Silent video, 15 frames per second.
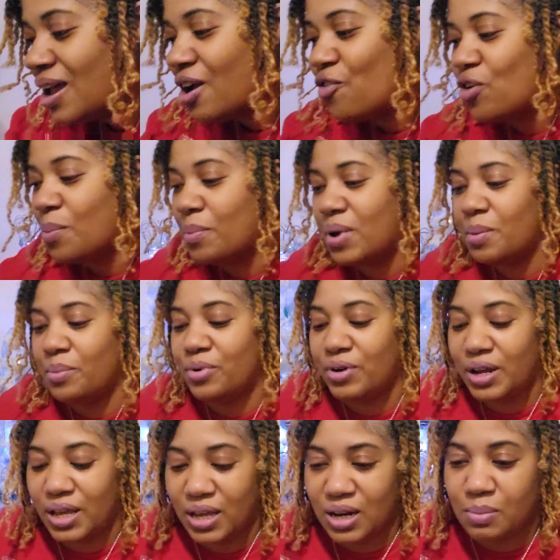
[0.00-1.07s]

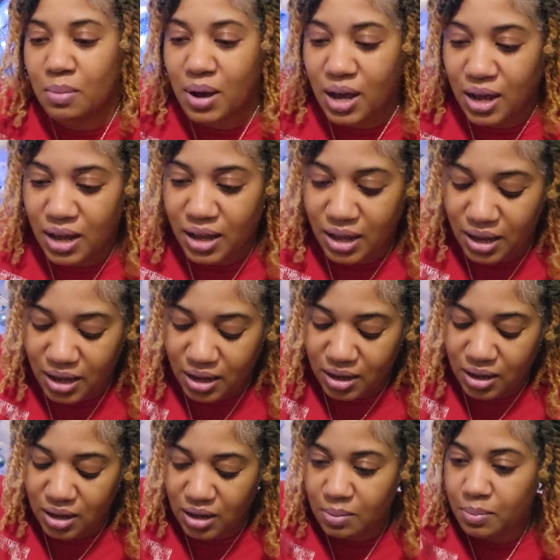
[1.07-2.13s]
Remember in
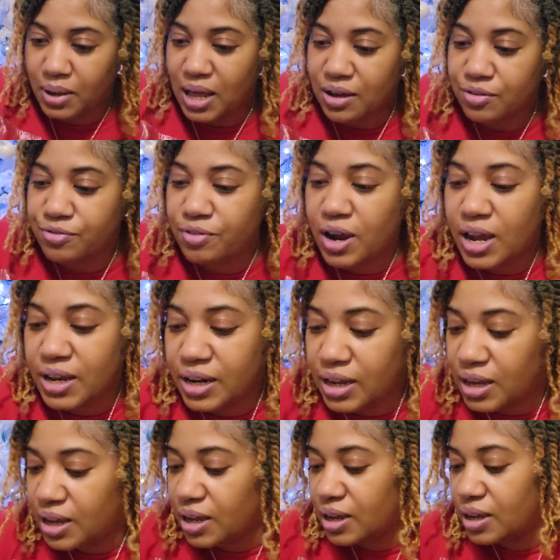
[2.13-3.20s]
my Black
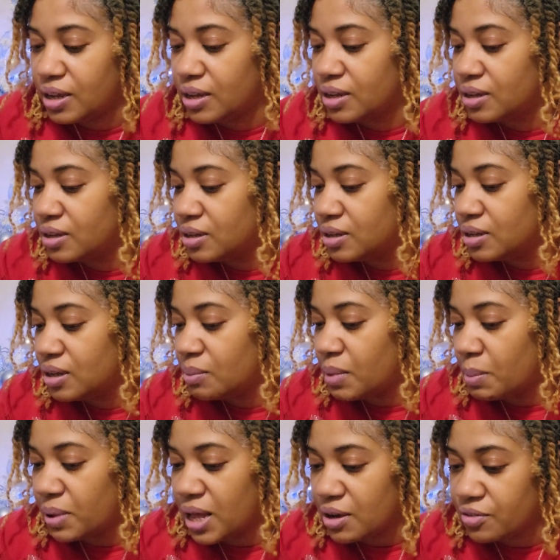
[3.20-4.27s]
Friday, my
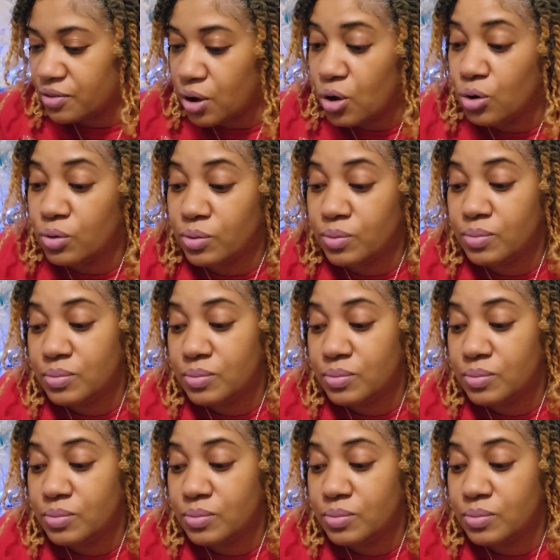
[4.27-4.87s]
Black, oh,